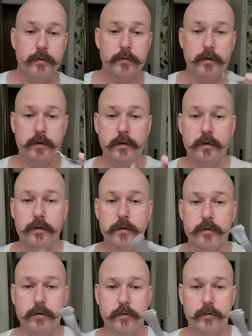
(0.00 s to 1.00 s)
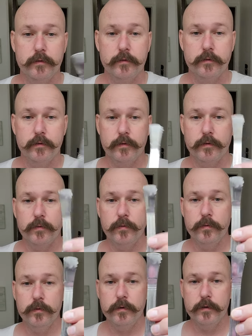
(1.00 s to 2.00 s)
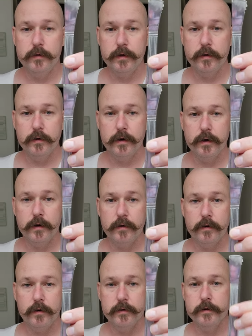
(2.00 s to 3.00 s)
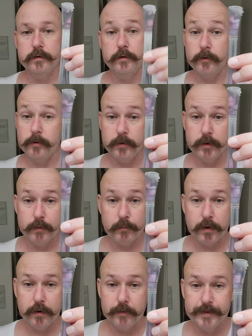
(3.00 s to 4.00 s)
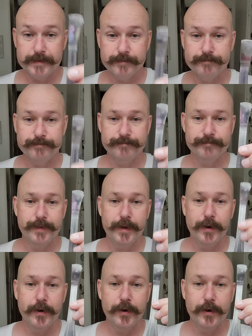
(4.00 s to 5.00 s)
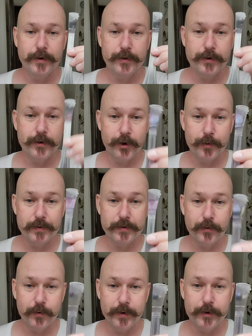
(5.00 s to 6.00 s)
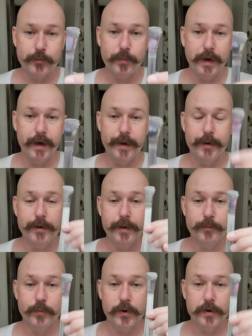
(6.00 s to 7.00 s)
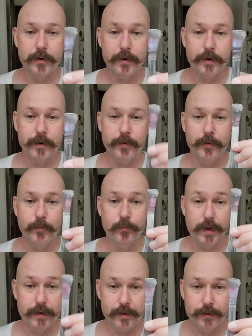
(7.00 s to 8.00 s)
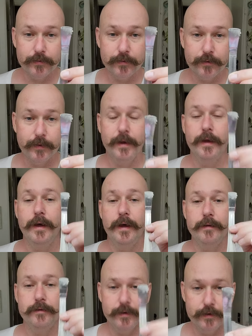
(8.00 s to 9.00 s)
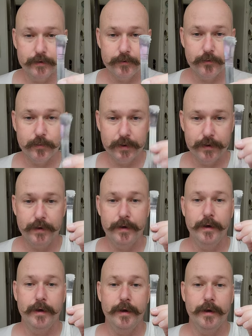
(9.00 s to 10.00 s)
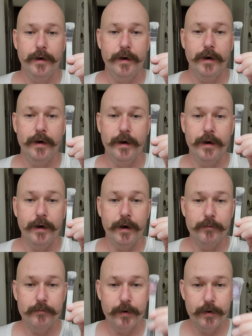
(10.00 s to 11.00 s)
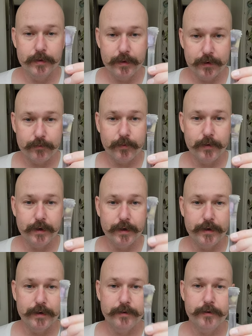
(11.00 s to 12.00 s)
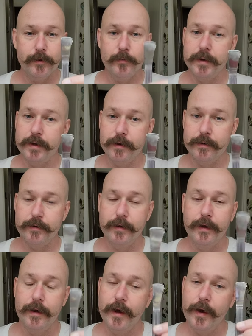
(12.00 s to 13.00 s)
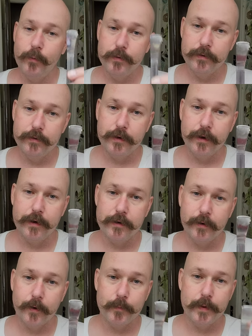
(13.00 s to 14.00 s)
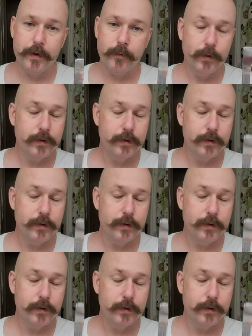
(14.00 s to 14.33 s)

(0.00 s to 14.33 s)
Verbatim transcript: using this cool little deal here called a snurtle dipper. The term is coined by Glenn Mercurio, who made this and sent it to me. Uh, I'm very thankful that he did so because I was using a guitar pick,